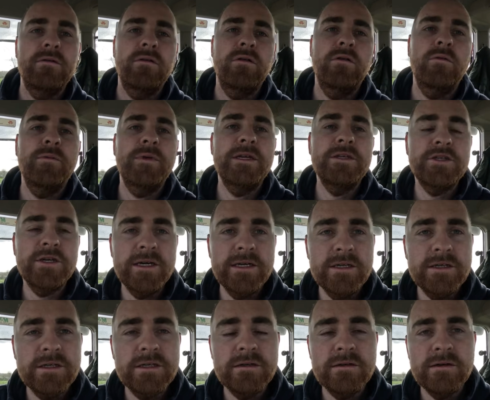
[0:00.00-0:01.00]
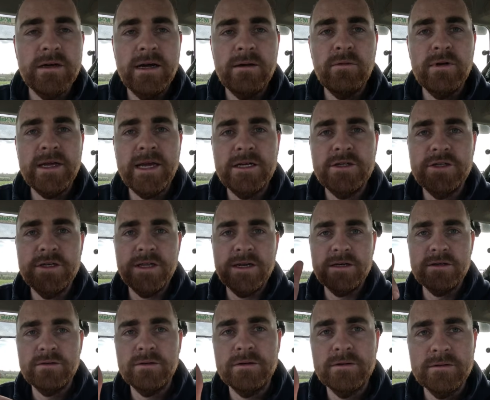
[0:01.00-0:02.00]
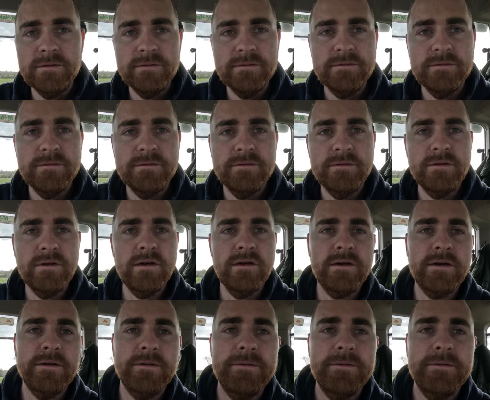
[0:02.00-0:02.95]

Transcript: hope you enjoyed it, and we'll catch you in the next one. Good luck.